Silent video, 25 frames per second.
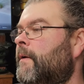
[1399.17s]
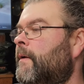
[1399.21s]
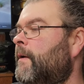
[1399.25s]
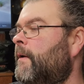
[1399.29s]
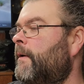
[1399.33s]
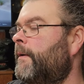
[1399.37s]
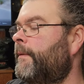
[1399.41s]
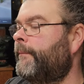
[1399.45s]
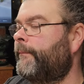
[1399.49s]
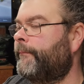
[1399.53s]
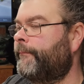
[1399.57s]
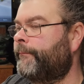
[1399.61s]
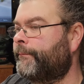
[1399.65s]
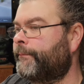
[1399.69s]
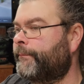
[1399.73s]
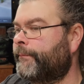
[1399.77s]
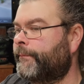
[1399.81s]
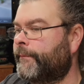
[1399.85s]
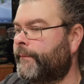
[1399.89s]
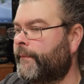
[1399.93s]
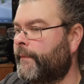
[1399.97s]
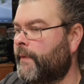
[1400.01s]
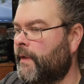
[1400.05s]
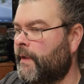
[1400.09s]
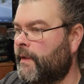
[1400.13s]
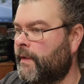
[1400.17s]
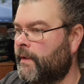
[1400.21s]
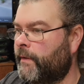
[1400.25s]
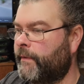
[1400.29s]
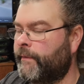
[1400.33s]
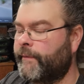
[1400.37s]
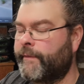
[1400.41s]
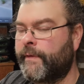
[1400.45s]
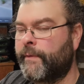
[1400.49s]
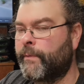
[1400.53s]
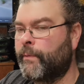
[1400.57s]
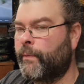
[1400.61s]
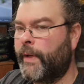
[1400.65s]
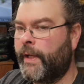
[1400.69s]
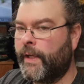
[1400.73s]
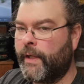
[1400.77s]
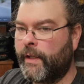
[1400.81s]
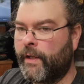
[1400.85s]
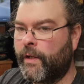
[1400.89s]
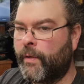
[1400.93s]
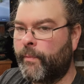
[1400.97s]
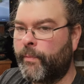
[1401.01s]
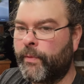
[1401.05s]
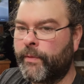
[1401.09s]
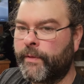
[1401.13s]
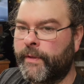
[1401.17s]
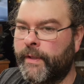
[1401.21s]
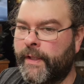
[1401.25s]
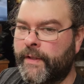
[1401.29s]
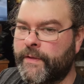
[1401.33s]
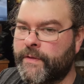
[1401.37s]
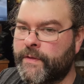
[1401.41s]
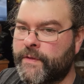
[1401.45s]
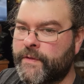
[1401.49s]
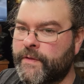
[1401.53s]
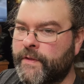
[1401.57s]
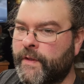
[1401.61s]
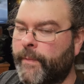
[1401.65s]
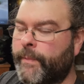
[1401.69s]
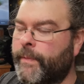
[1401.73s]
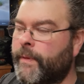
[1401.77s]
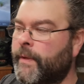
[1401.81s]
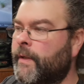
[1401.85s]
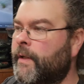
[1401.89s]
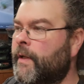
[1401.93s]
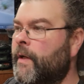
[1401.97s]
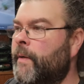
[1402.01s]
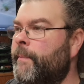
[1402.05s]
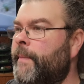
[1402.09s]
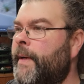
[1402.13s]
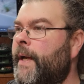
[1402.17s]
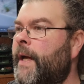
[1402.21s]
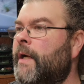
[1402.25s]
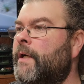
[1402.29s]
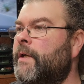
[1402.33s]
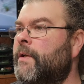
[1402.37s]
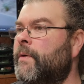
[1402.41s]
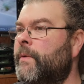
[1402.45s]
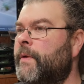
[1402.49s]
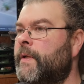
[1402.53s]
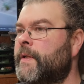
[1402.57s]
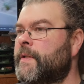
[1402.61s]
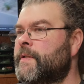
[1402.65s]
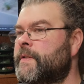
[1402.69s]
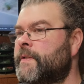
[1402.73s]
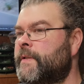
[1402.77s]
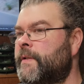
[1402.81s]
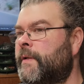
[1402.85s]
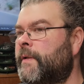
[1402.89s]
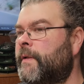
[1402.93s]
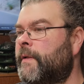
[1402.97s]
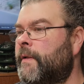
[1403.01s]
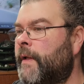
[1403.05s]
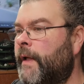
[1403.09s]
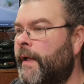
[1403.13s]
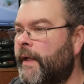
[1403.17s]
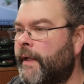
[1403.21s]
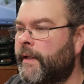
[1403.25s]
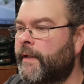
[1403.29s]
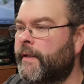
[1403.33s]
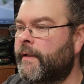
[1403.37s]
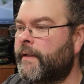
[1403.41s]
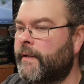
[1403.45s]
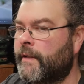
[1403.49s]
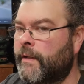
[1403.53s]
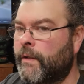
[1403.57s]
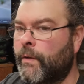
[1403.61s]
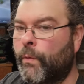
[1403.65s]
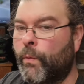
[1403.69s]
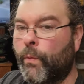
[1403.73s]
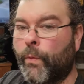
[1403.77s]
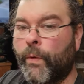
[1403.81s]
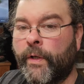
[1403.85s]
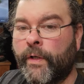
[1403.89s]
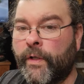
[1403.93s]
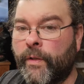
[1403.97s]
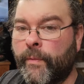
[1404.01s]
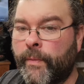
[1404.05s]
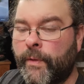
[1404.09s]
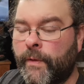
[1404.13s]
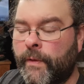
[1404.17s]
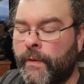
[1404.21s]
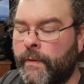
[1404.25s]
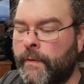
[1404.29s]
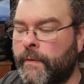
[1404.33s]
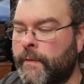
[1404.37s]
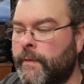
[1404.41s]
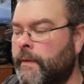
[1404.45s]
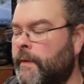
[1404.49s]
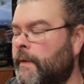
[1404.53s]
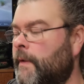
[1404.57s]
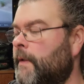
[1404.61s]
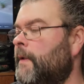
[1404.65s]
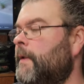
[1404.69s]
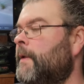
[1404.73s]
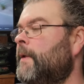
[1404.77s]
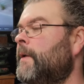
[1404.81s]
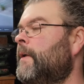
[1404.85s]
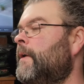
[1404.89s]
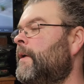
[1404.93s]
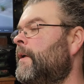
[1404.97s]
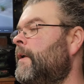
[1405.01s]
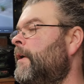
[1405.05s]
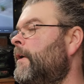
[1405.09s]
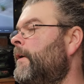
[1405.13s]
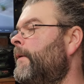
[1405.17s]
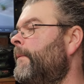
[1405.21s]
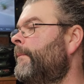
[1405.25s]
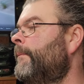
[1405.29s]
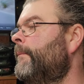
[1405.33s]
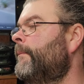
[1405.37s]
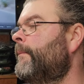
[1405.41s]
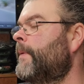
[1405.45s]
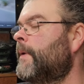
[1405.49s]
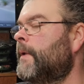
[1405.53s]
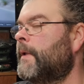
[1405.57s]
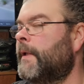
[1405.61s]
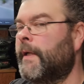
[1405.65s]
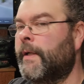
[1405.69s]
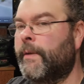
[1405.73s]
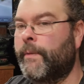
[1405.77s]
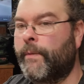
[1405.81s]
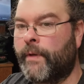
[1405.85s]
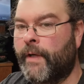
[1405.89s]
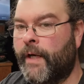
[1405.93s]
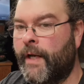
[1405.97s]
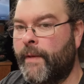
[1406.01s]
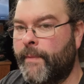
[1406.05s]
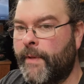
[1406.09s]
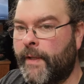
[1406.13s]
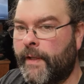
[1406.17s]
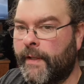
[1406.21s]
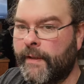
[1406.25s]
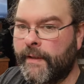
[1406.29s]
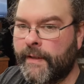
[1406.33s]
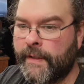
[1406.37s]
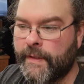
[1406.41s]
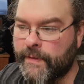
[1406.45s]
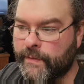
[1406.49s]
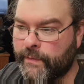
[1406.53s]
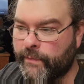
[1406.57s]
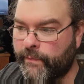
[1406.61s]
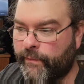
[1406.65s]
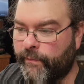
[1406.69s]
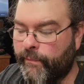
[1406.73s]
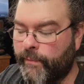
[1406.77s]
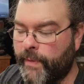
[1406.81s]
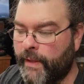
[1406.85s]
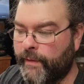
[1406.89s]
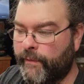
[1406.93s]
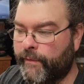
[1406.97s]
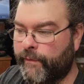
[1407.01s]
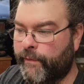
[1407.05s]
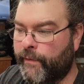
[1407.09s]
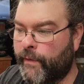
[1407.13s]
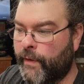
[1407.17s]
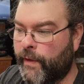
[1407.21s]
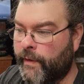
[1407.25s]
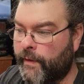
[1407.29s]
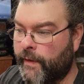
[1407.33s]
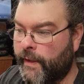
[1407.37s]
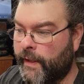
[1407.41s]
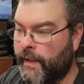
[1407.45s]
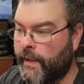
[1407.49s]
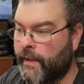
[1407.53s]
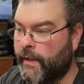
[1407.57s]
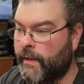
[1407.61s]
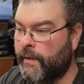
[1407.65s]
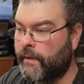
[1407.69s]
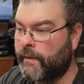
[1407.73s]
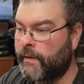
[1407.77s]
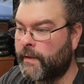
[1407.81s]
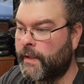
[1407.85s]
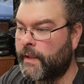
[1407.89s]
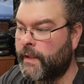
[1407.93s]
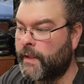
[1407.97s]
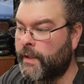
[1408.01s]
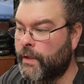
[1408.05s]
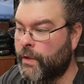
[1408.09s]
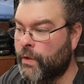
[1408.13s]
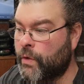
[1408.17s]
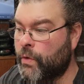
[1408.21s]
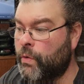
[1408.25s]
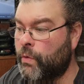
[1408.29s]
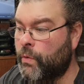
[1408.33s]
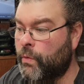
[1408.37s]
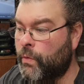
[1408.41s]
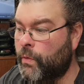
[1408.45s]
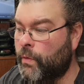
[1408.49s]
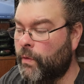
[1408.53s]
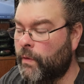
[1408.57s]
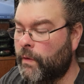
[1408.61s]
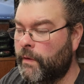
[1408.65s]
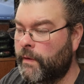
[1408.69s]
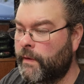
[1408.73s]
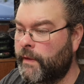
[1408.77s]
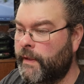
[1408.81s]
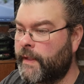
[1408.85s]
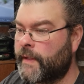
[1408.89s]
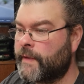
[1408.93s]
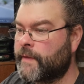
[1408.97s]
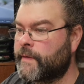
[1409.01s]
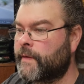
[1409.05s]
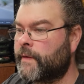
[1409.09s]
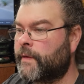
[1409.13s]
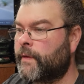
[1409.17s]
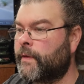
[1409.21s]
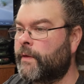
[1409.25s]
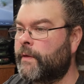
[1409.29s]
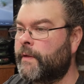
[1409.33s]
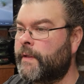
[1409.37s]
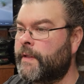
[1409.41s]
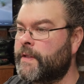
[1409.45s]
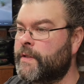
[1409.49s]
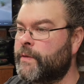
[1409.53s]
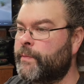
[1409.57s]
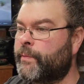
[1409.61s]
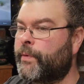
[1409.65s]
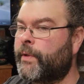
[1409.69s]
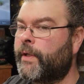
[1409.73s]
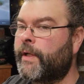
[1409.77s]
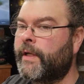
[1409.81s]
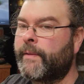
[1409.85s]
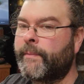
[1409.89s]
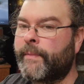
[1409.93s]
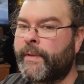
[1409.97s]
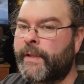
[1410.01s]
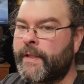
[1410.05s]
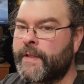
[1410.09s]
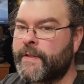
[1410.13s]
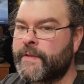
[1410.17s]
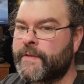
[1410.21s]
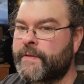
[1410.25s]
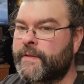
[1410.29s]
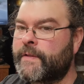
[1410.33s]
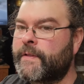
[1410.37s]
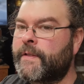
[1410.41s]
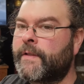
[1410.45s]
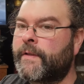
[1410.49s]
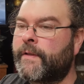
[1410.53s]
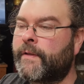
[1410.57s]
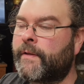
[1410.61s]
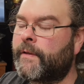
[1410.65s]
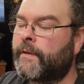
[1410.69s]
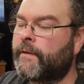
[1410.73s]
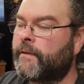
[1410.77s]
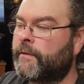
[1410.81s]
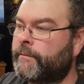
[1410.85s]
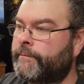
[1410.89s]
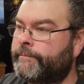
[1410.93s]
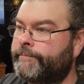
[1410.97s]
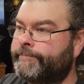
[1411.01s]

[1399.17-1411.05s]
um, you know, if you wait a couple days or something, come back to it. It's still like workable. Um, but like where I'm at, it's been fairly cool. It's early spring, but it's still